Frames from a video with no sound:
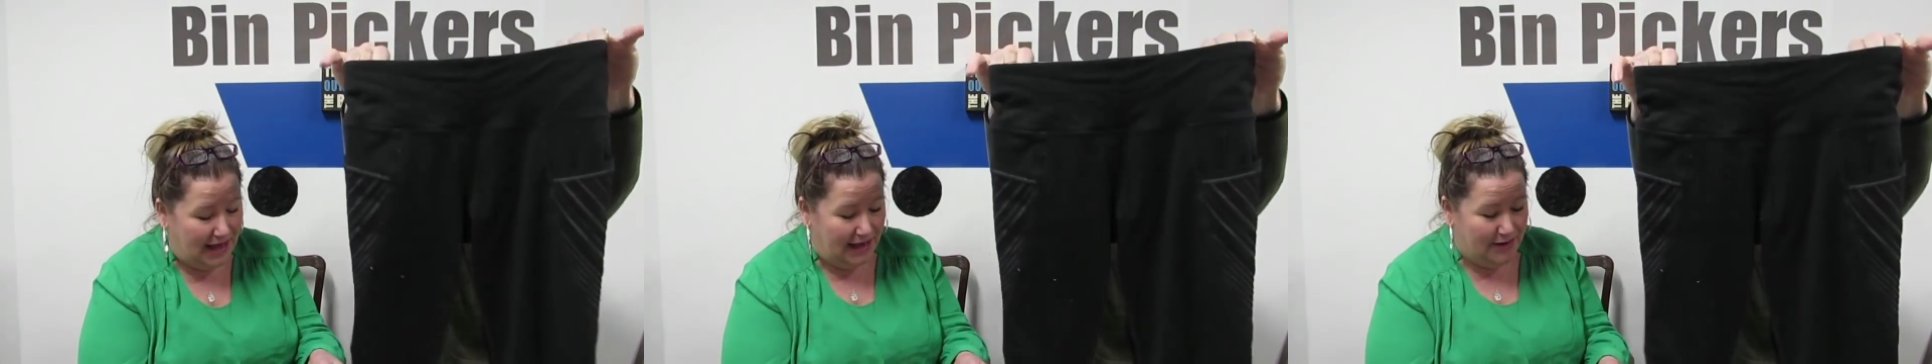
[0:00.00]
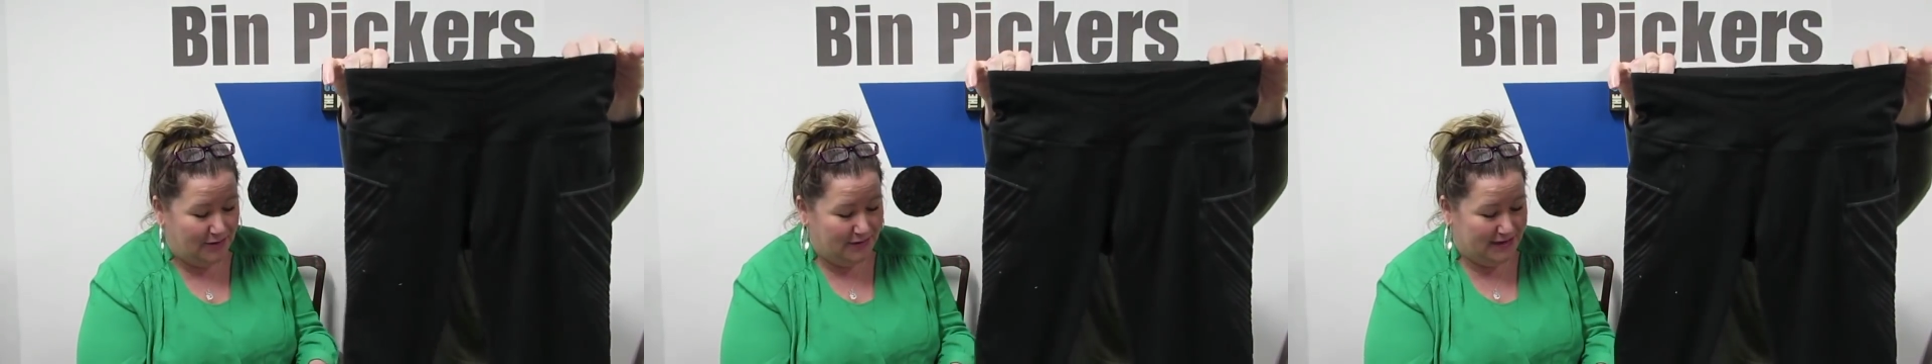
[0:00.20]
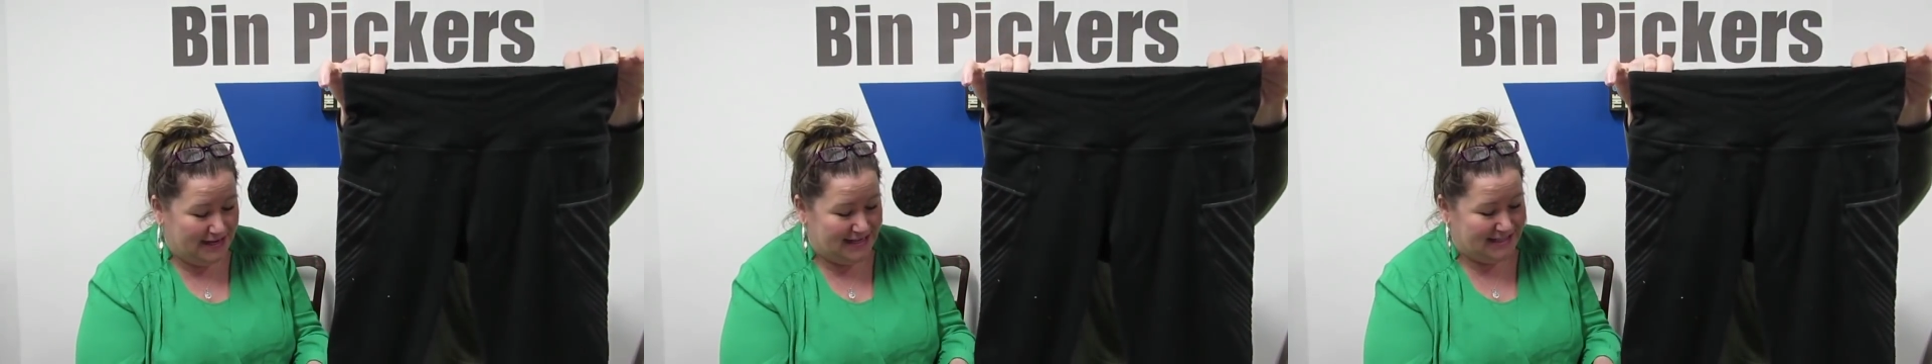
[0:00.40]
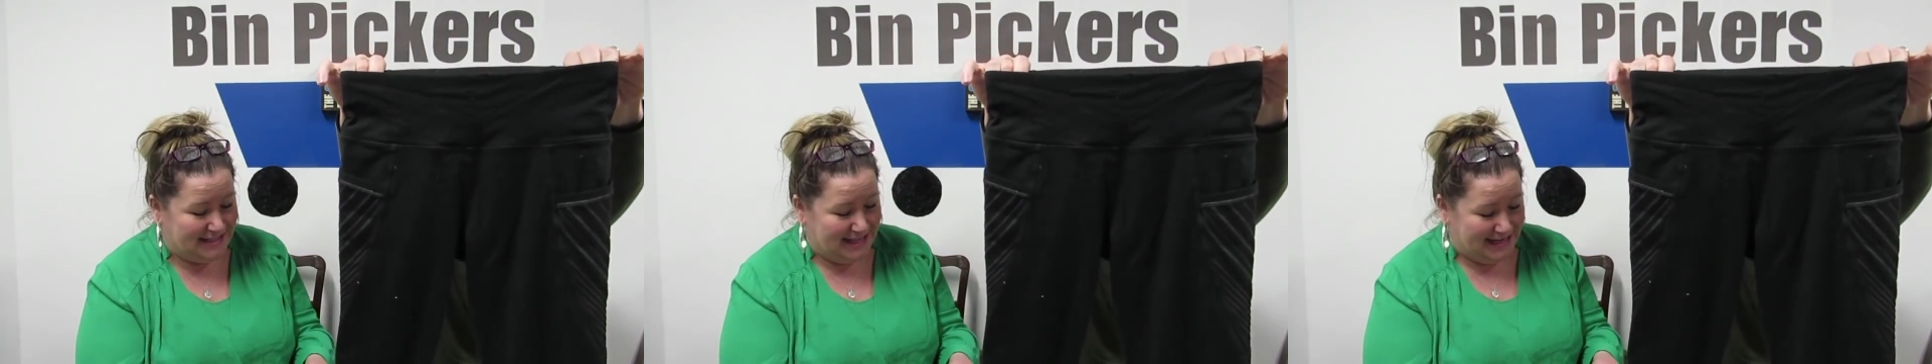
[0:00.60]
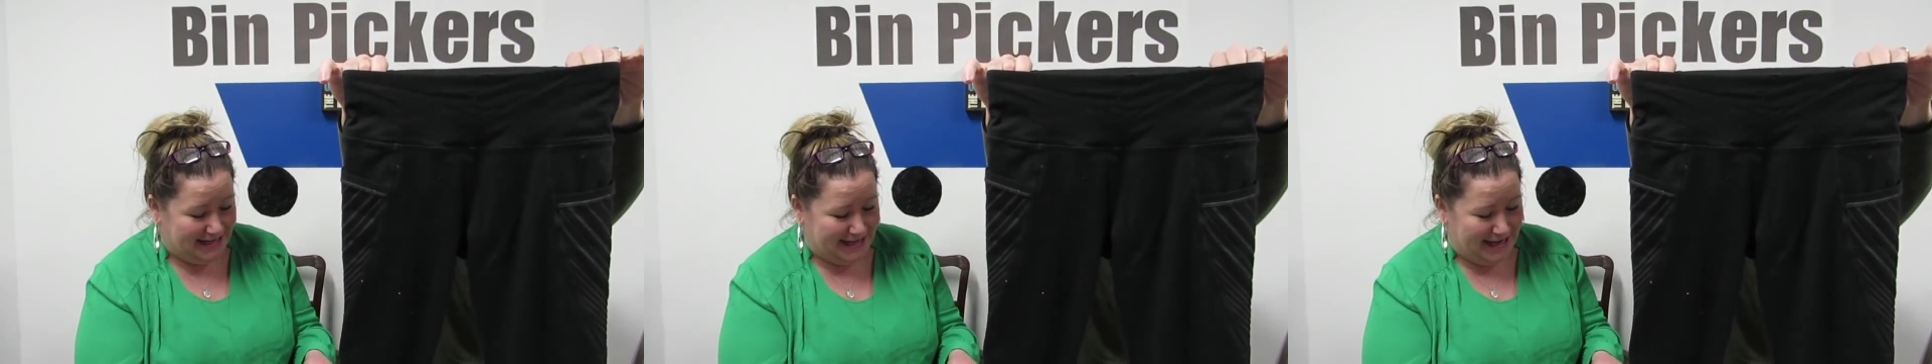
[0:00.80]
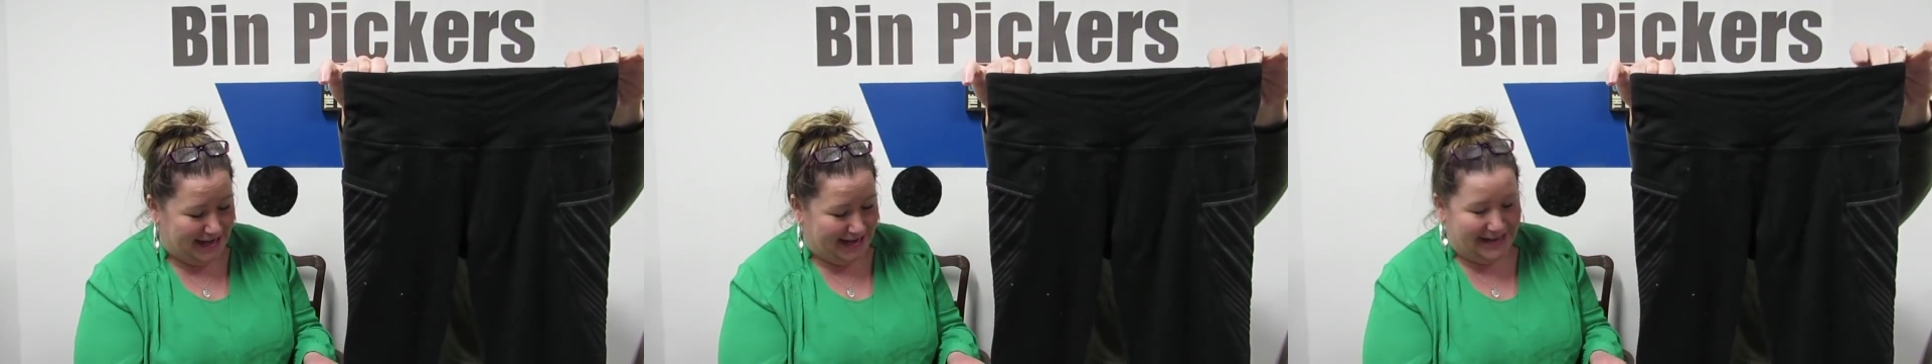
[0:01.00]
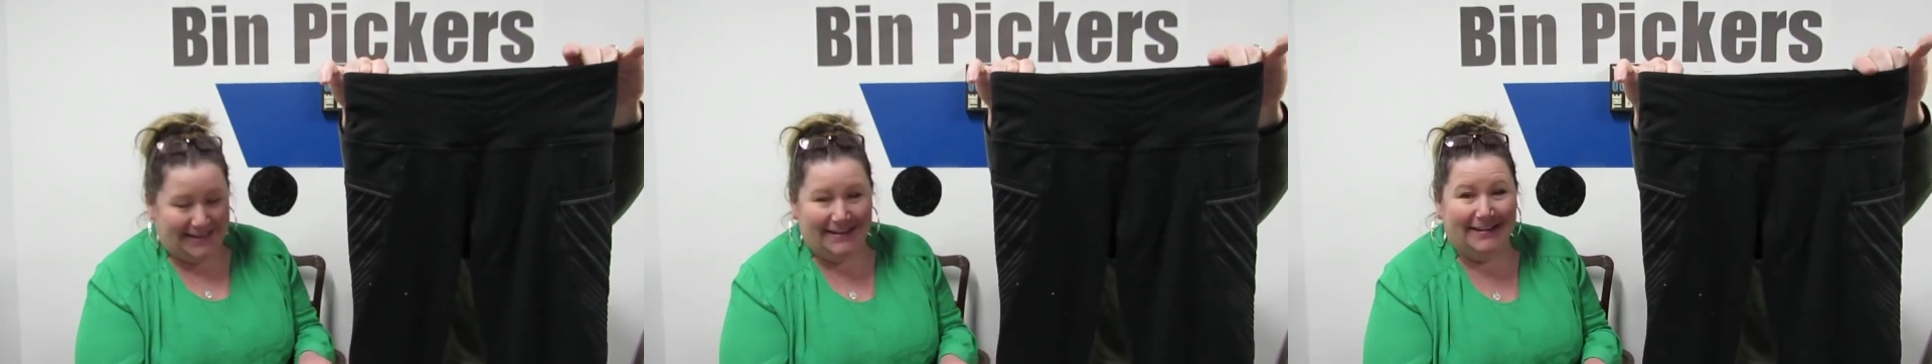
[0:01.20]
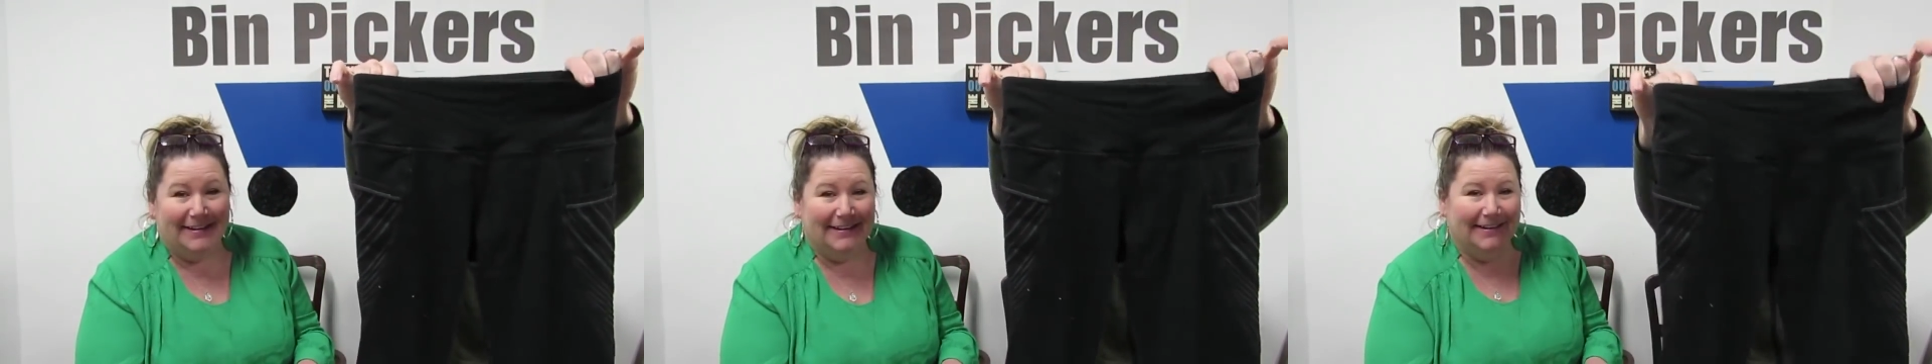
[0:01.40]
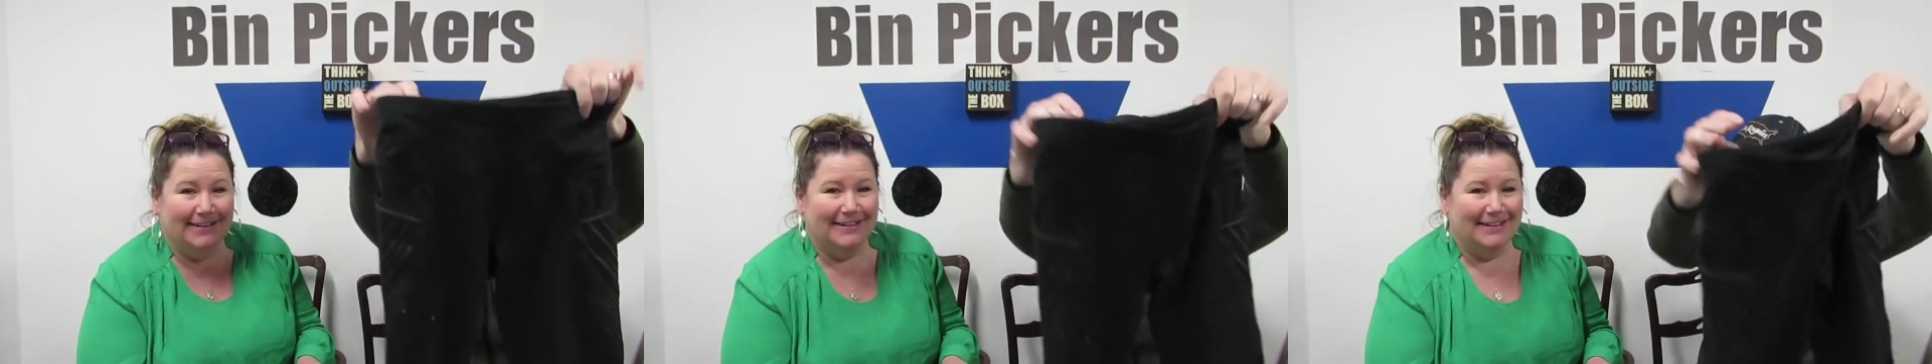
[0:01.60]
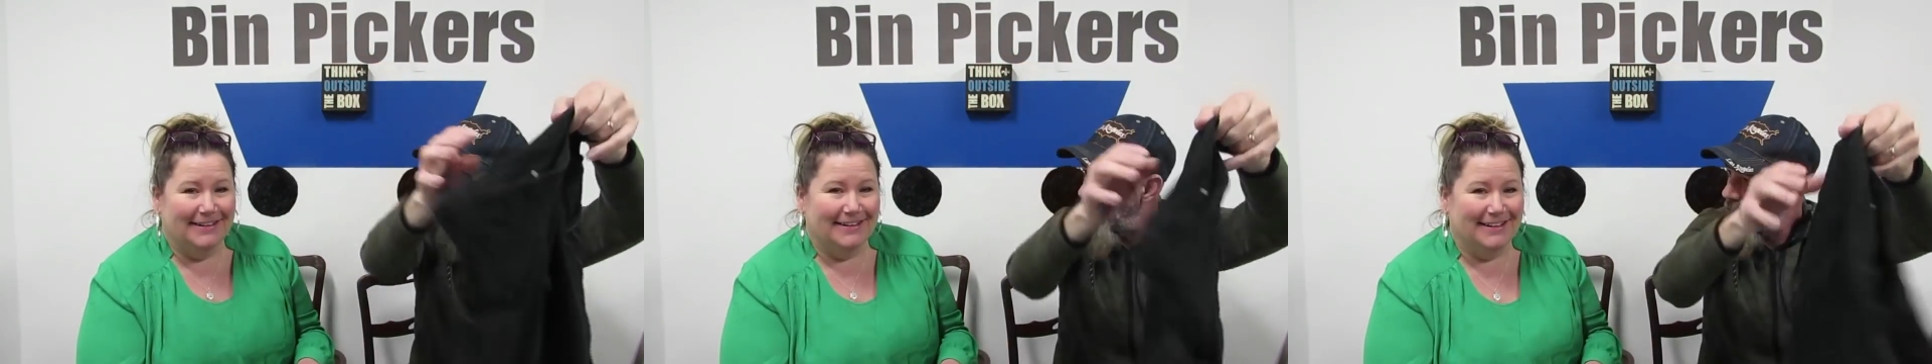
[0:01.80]
I don't think he's gonna get it. You
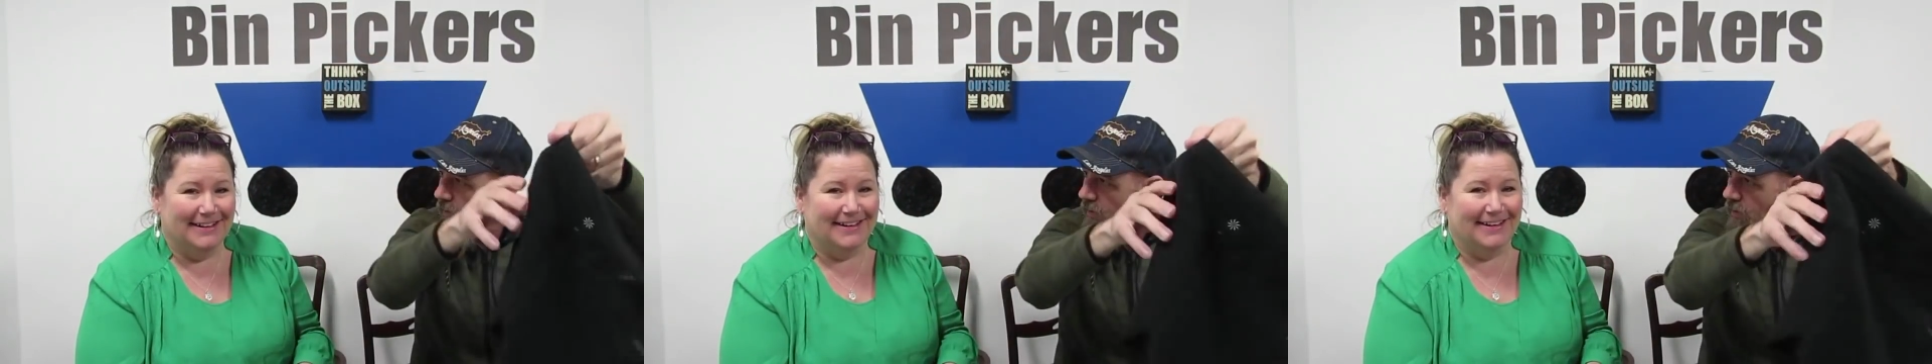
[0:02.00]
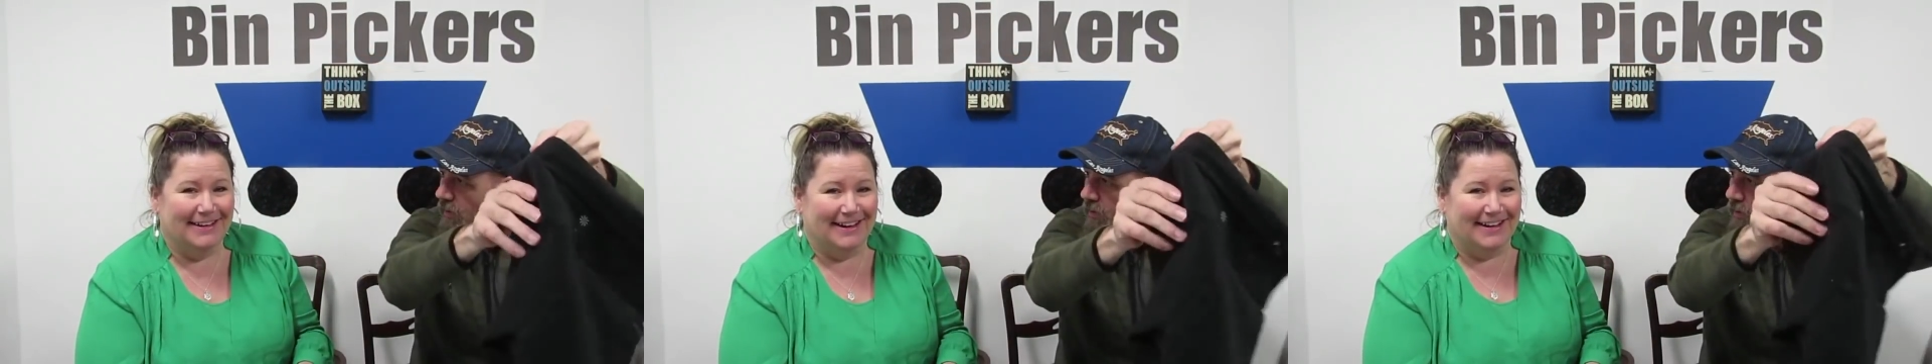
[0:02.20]
don't?